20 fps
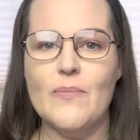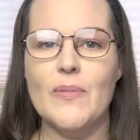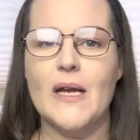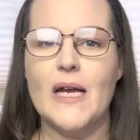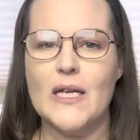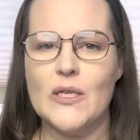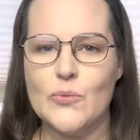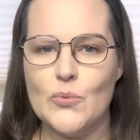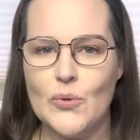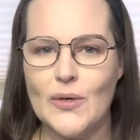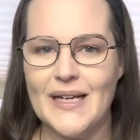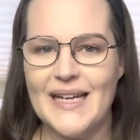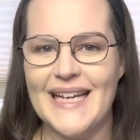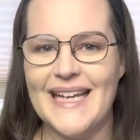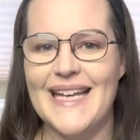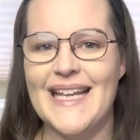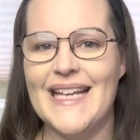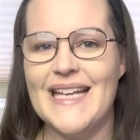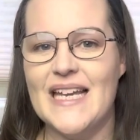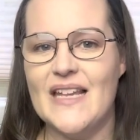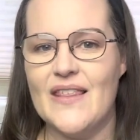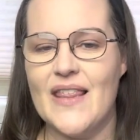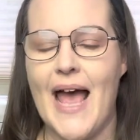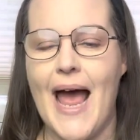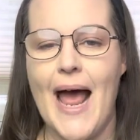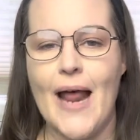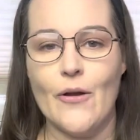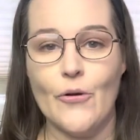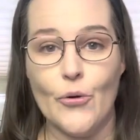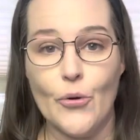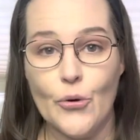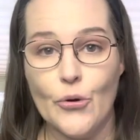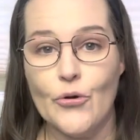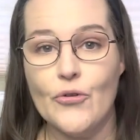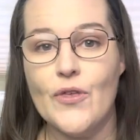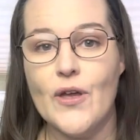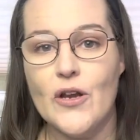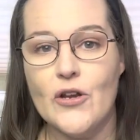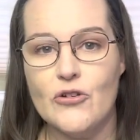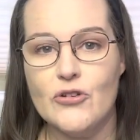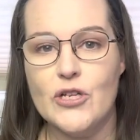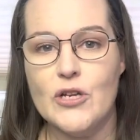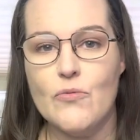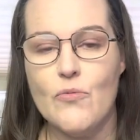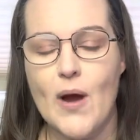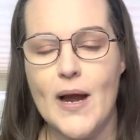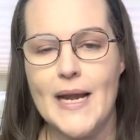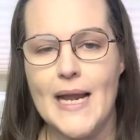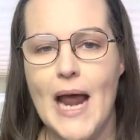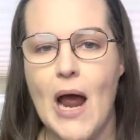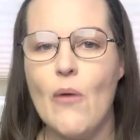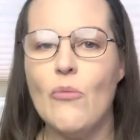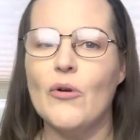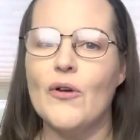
because we're in that earth energy right now.